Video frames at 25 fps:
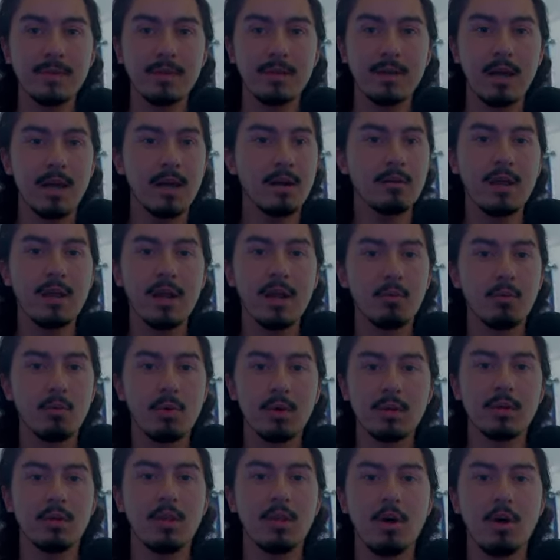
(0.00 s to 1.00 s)
I don't care what
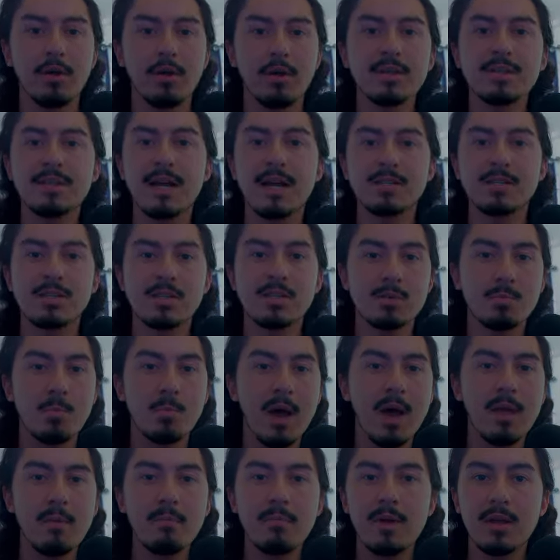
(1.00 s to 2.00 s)
the law is. That's just my
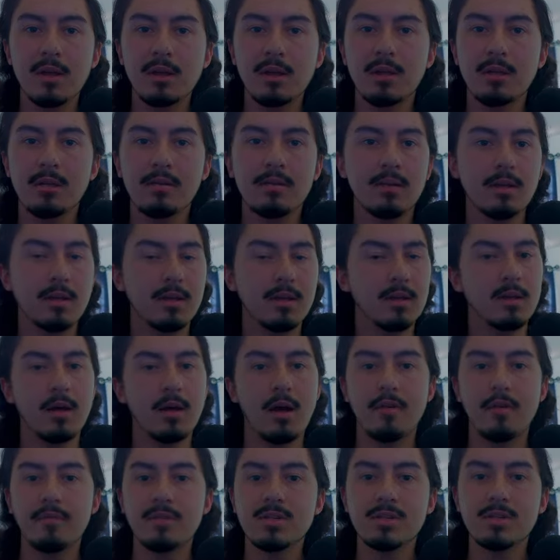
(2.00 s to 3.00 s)
opinion.
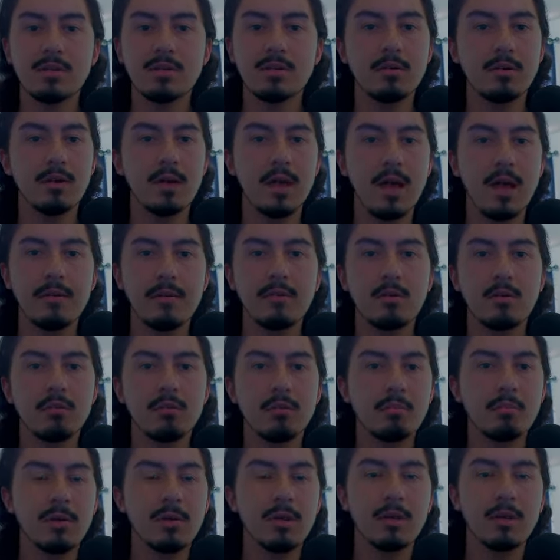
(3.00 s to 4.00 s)
Obviously, you can have your own
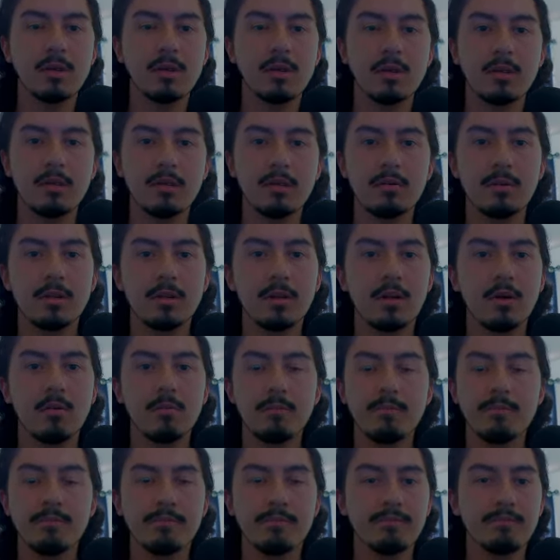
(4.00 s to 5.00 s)
opinion in, you know,
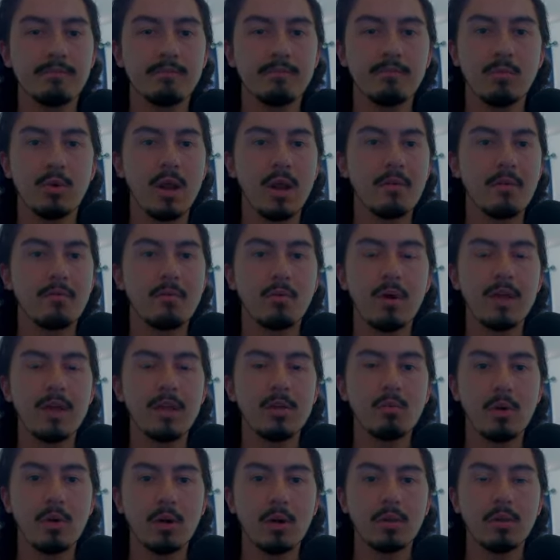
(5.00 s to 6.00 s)
whatever way you
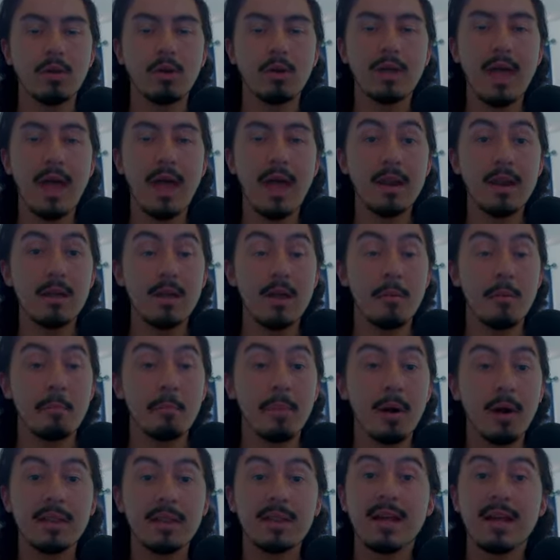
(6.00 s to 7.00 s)
want to look at it.
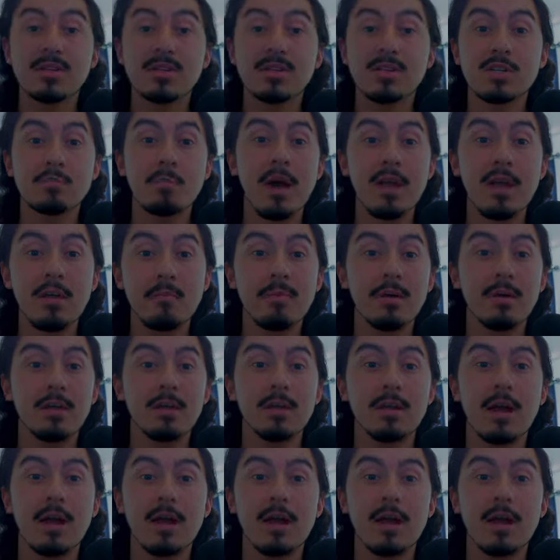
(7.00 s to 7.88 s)
But that's just my opinion.